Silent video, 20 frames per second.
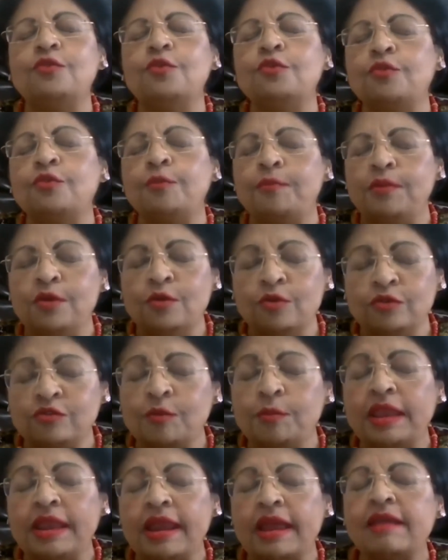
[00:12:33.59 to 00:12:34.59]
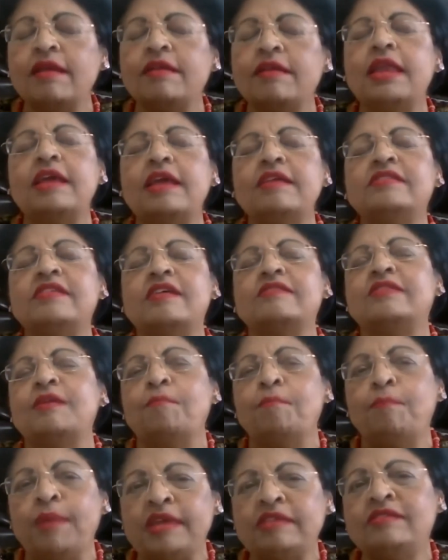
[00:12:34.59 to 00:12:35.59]
used to be recognized as
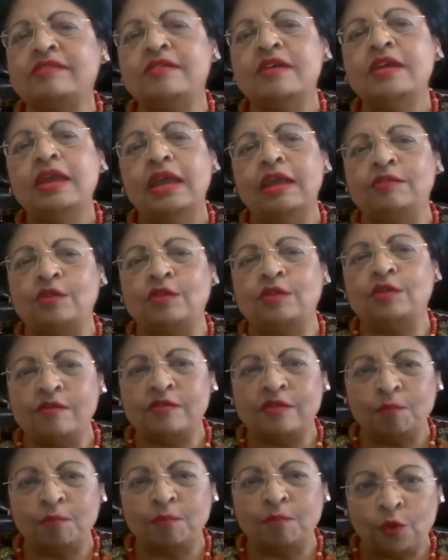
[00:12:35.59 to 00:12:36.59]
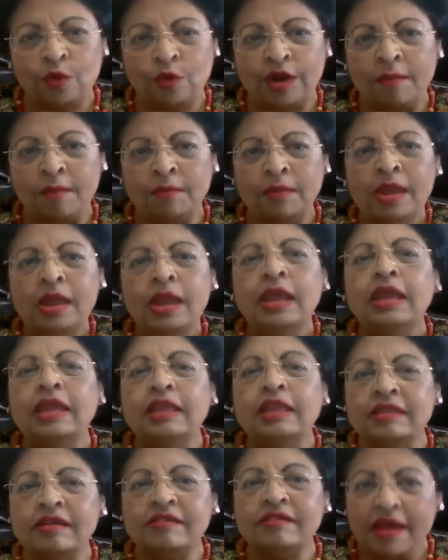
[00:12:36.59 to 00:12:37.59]
the best education program
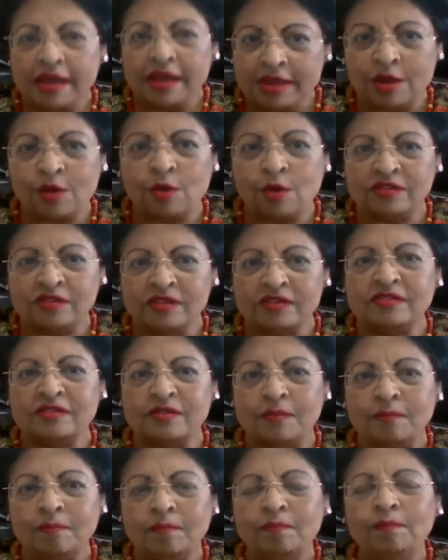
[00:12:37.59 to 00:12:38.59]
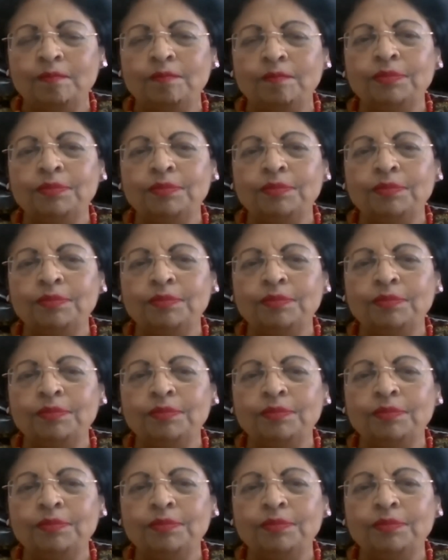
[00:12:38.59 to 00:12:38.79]
in the TYE ecosystem.